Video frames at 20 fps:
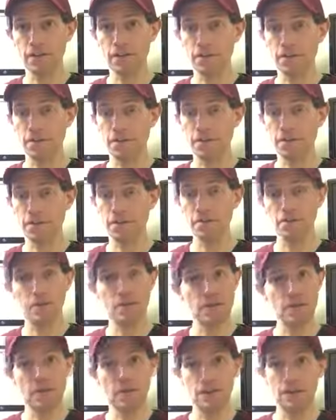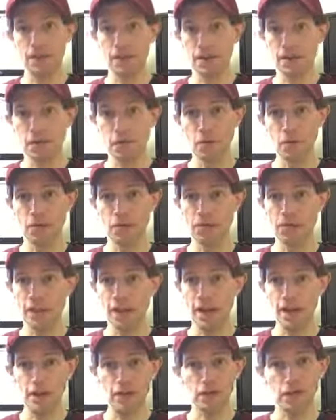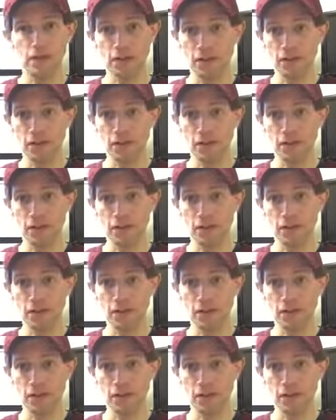you have a wealth of knowledge,